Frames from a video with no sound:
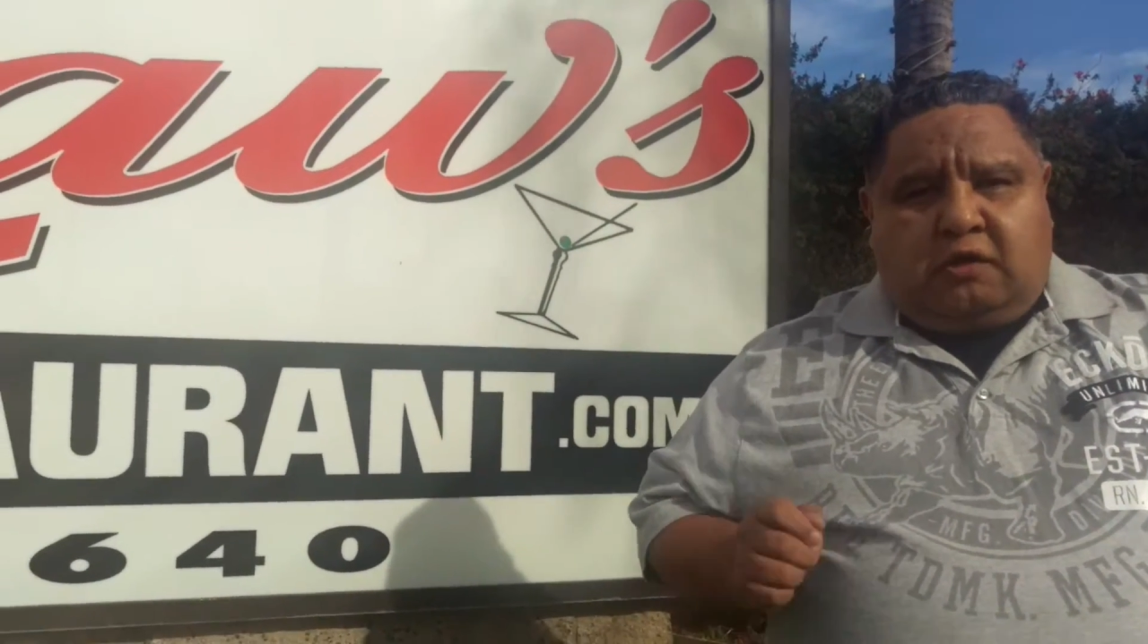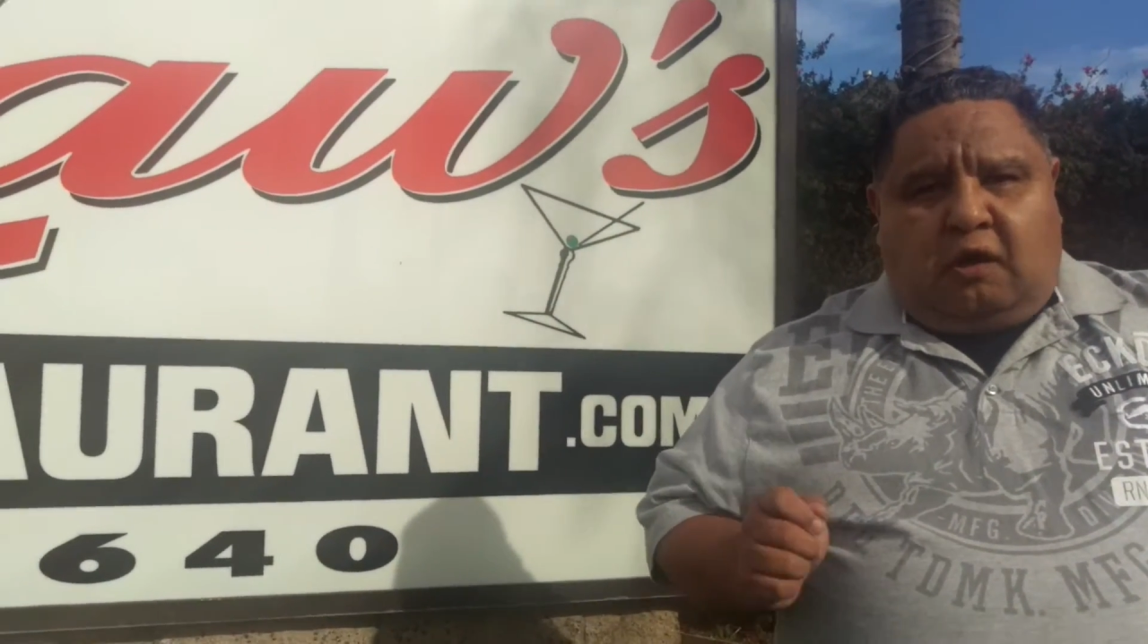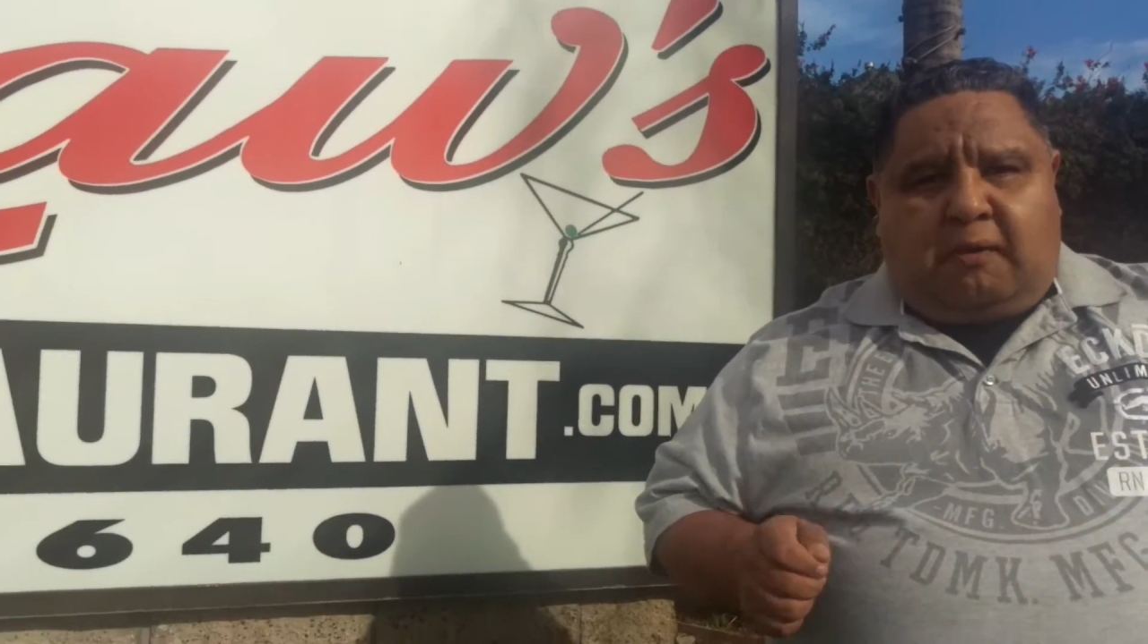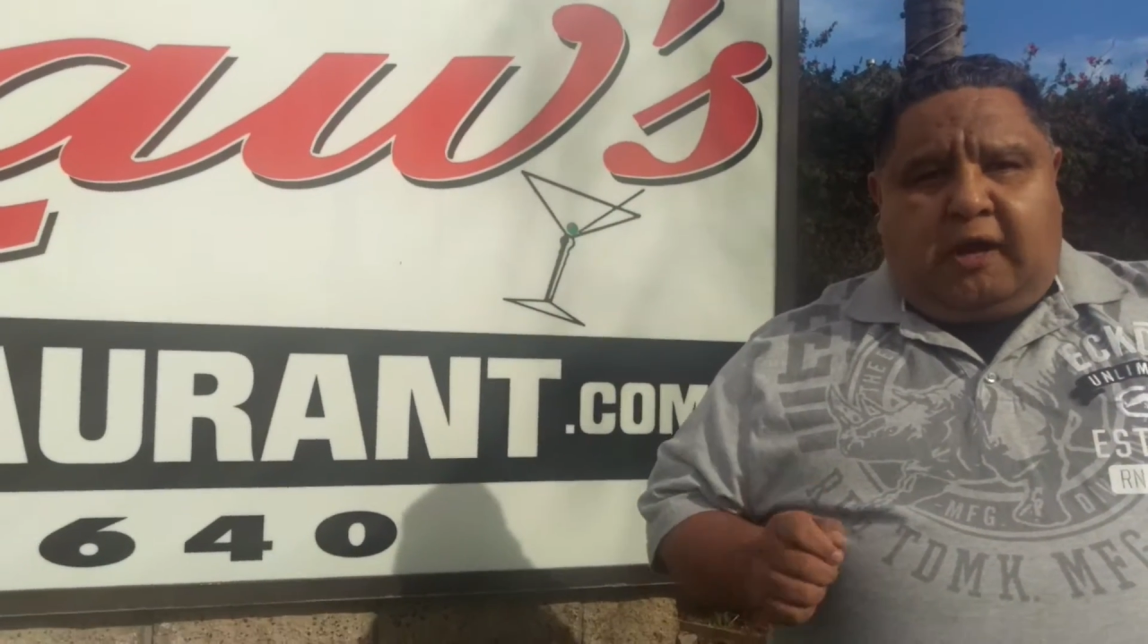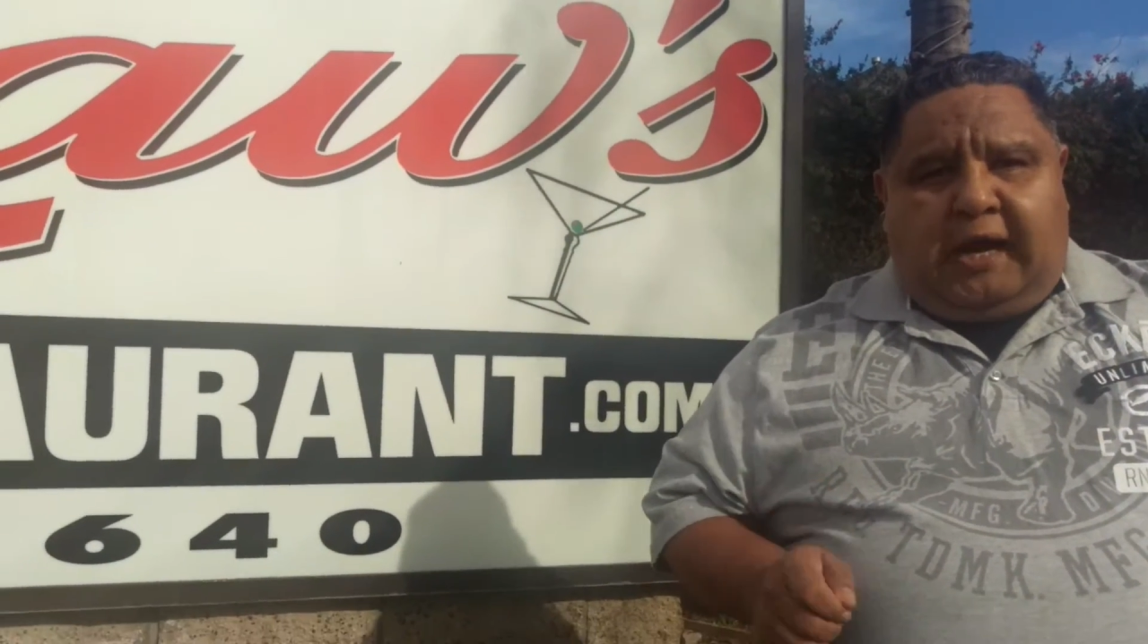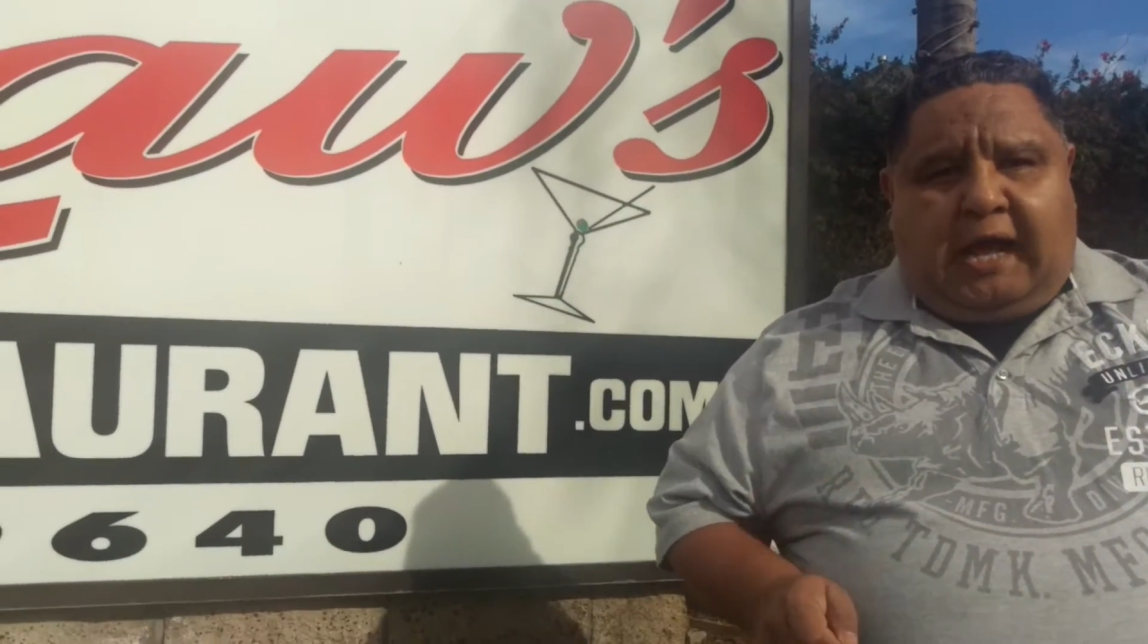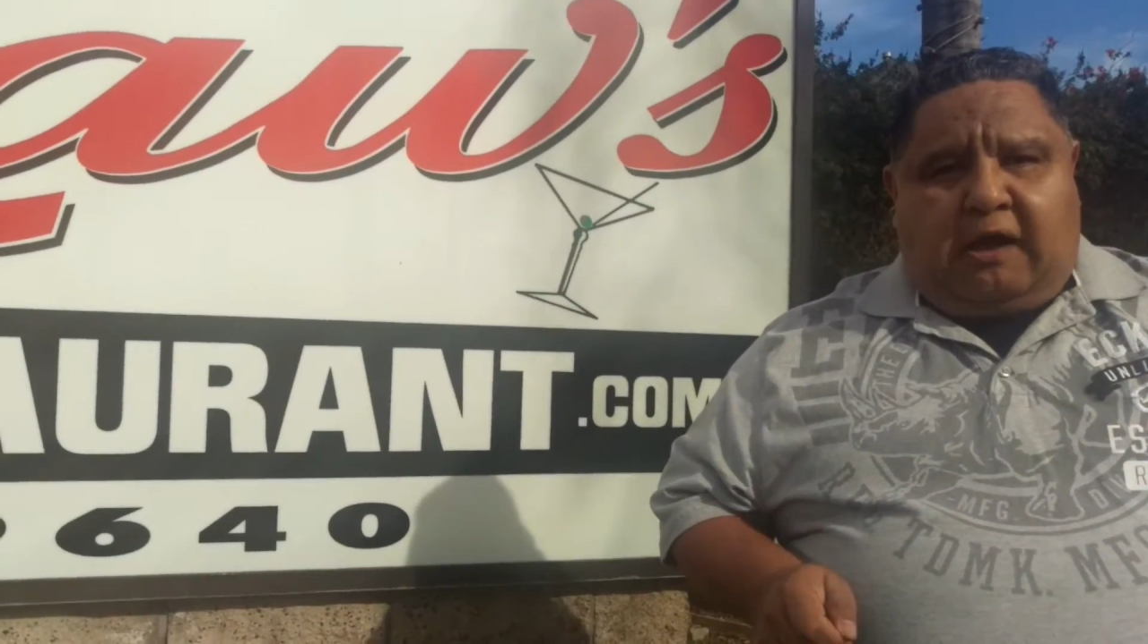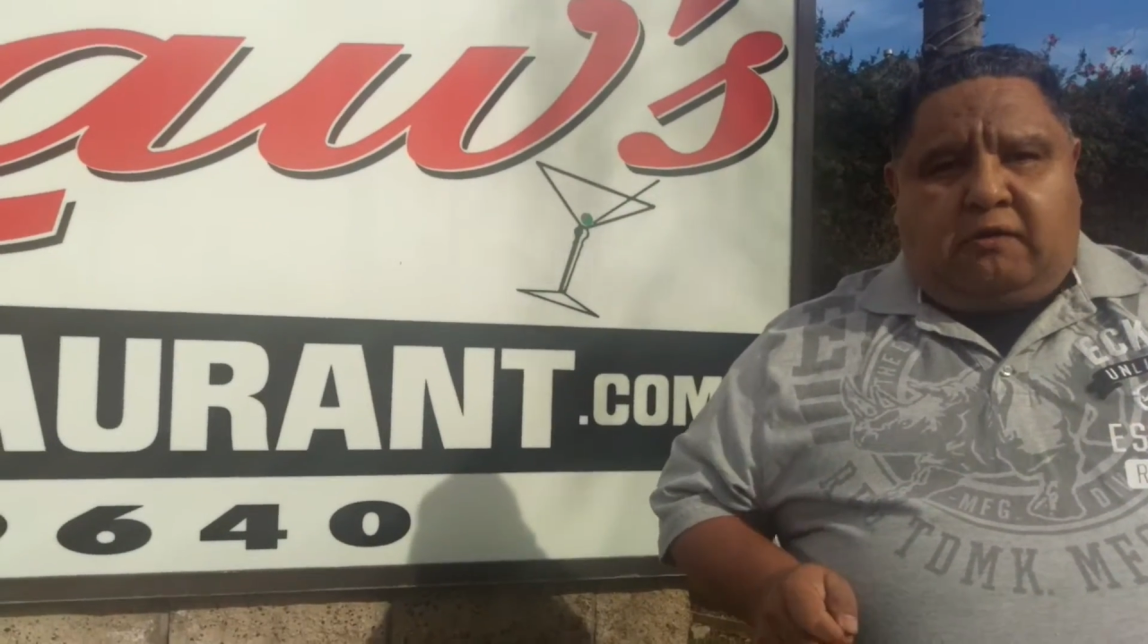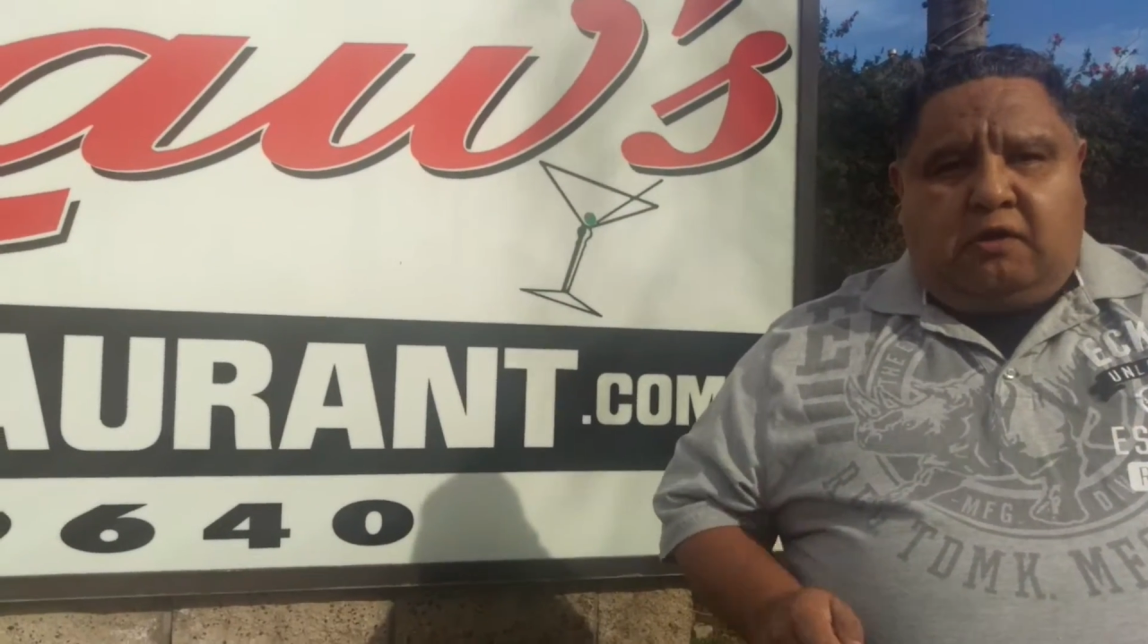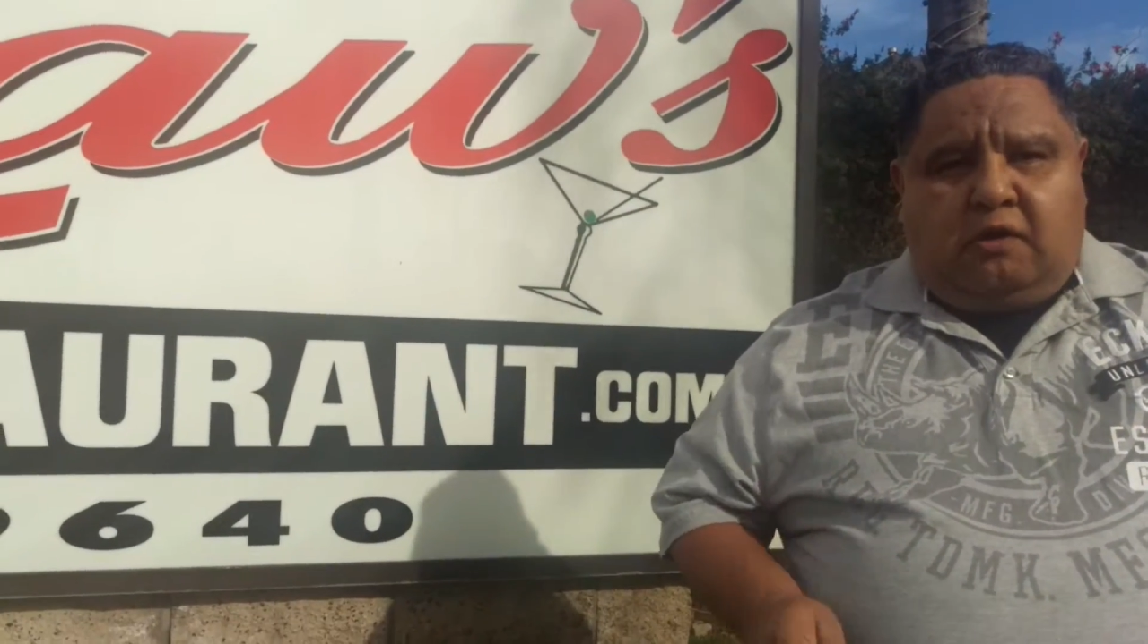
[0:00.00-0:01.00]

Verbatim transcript: Come on out.